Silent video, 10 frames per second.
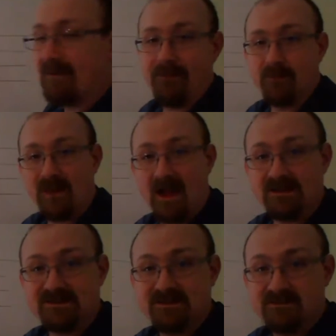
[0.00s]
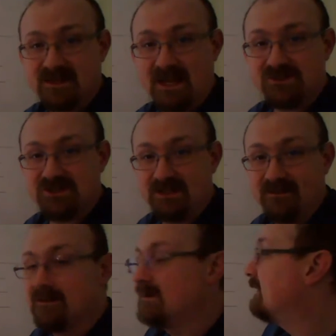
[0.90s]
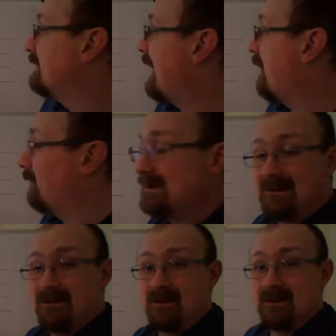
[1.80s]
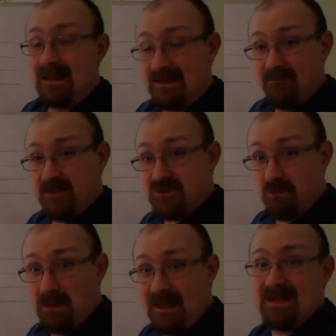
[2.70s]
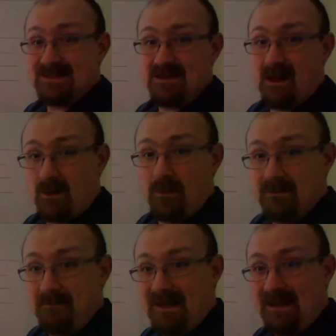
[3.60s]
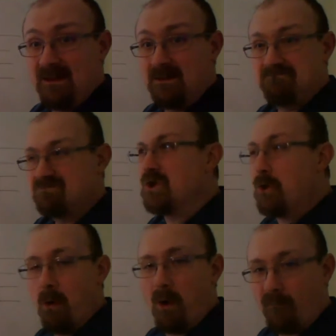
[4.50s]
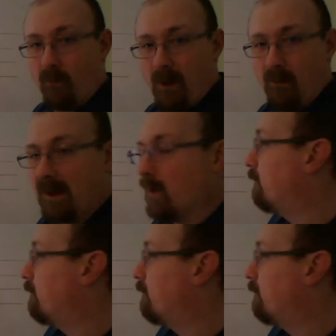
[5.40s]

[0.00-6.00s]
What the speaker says: got those guys sketched in. Now, individually, it's not going to be too overwhelming,